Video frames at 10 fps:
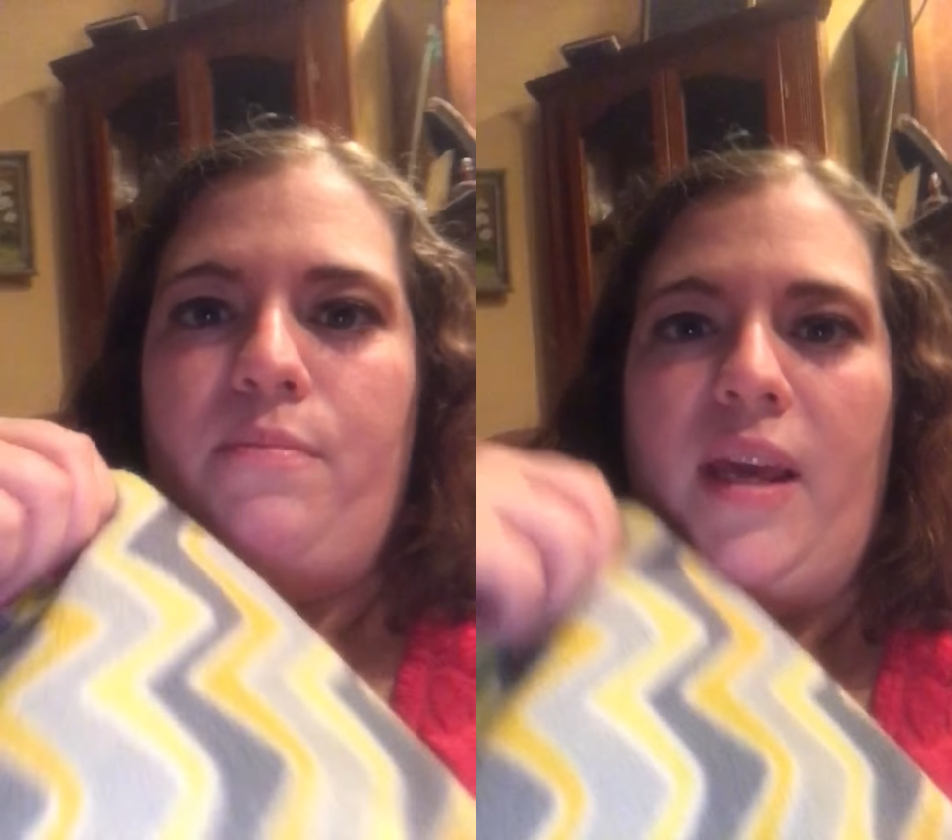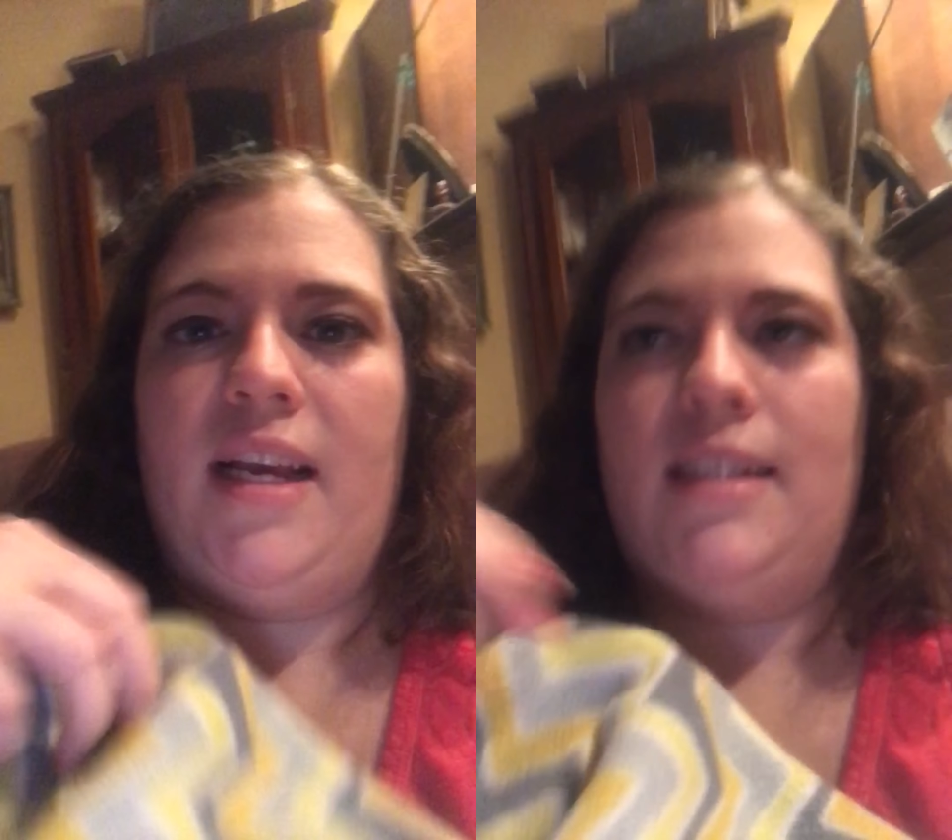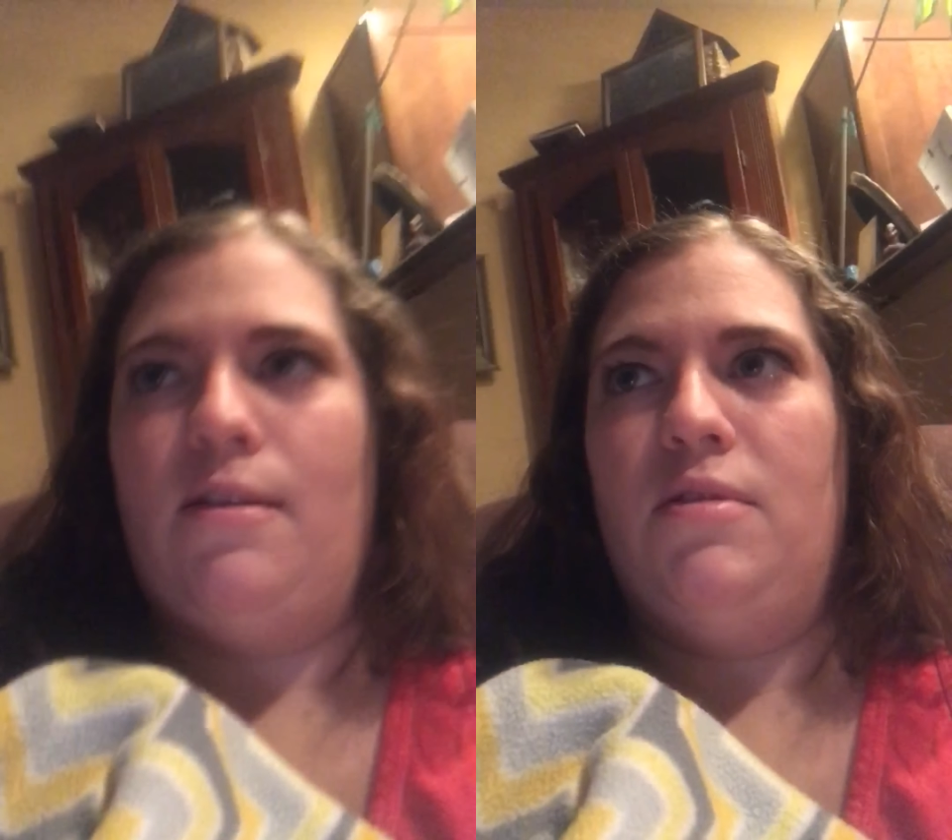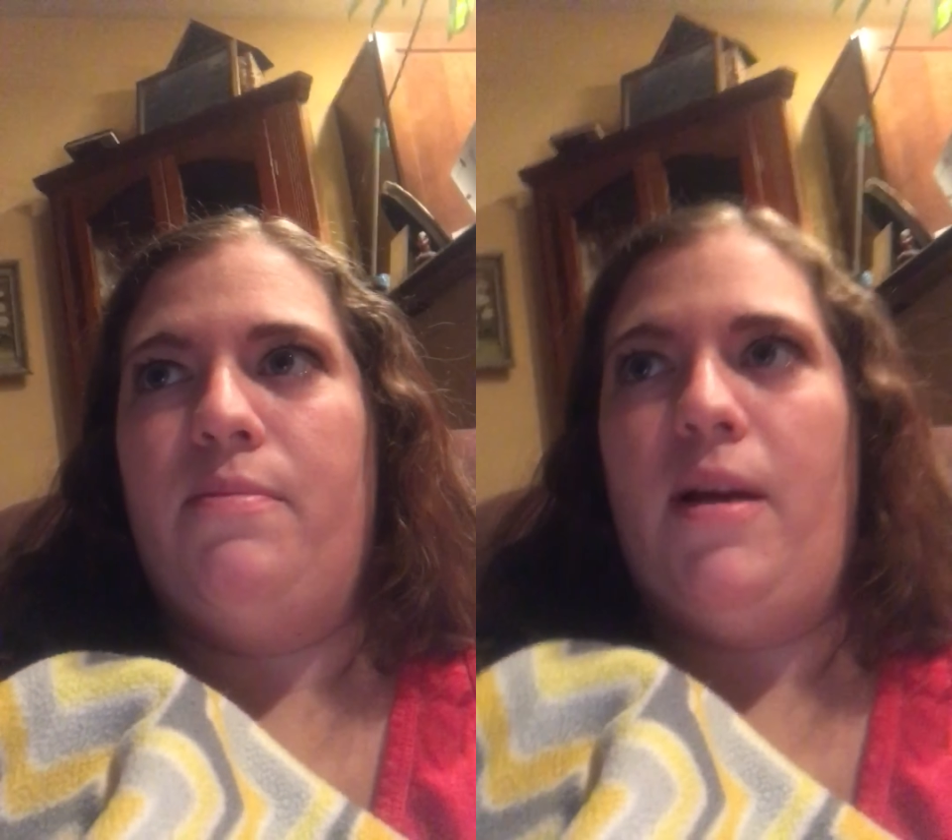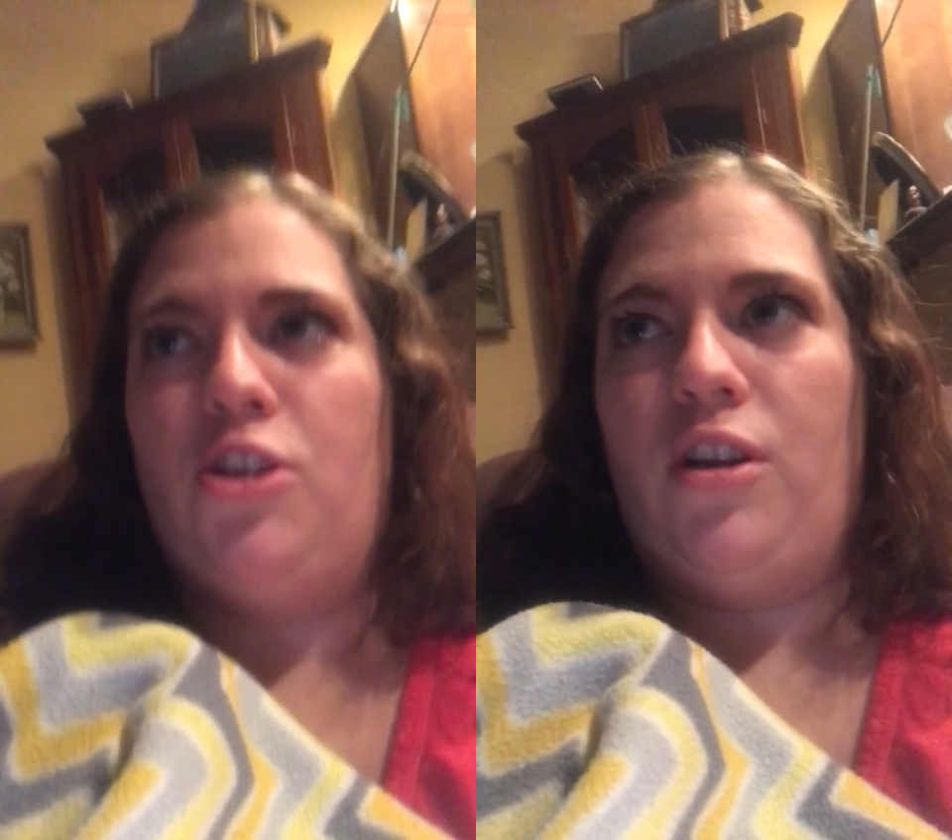Because I was
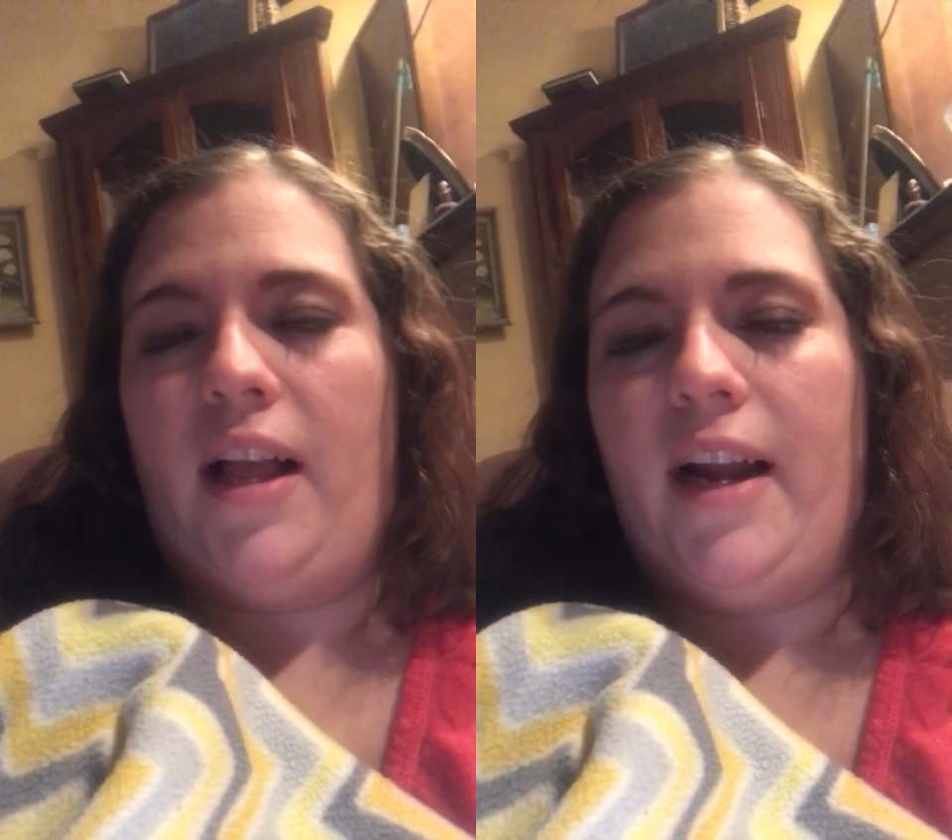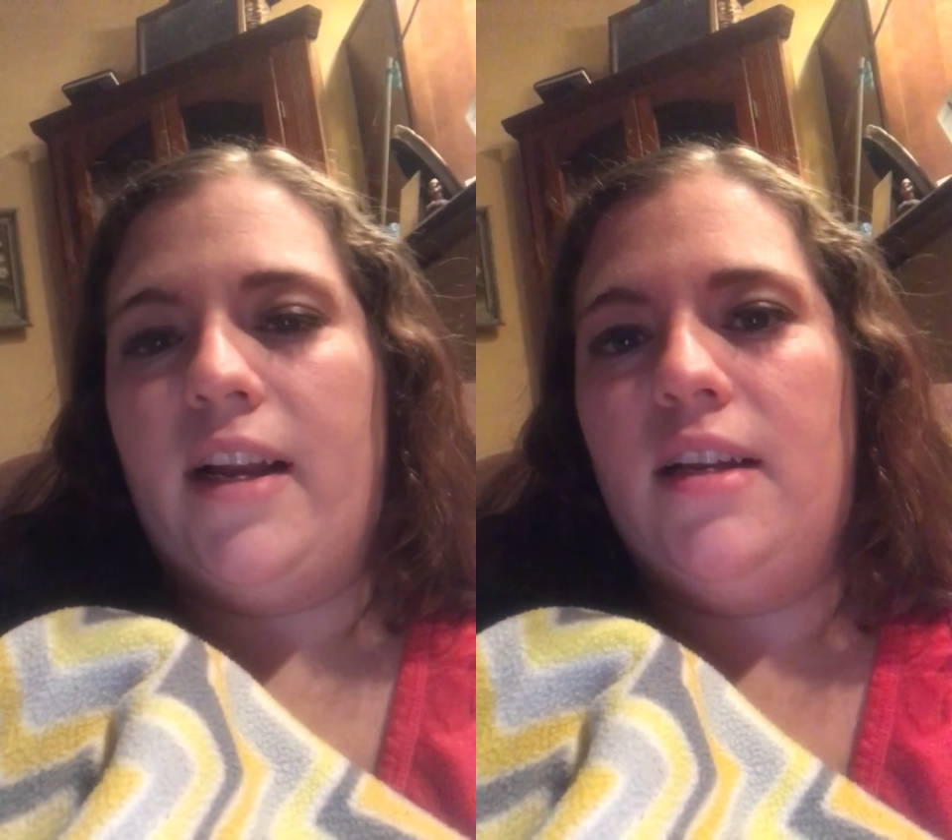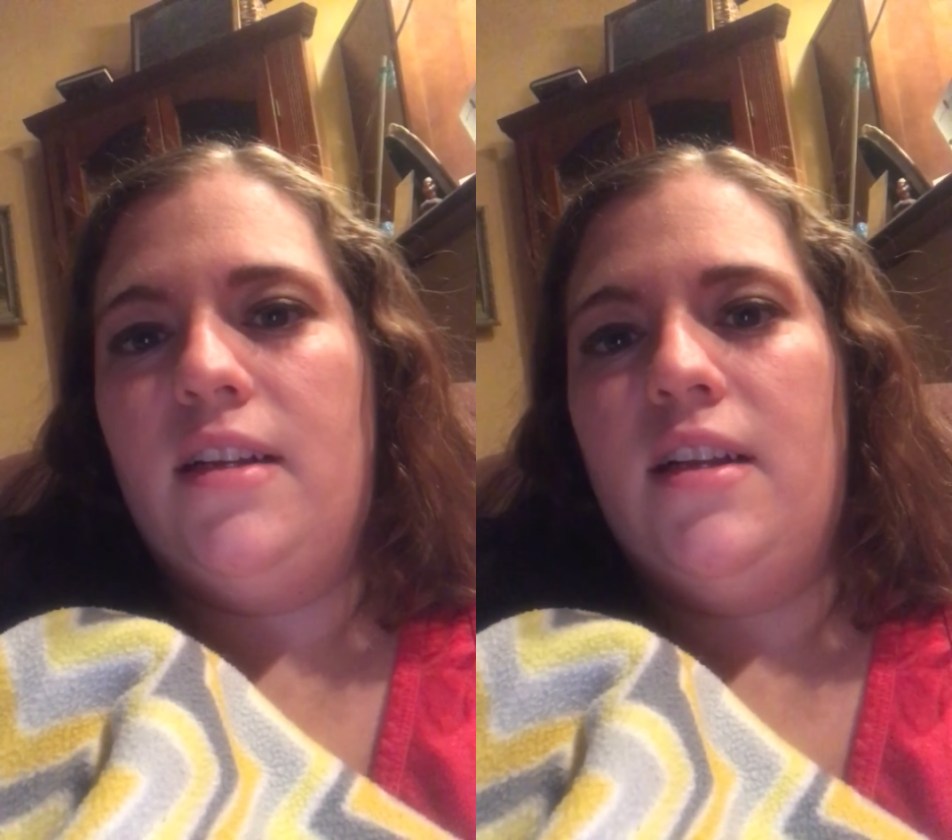measuring like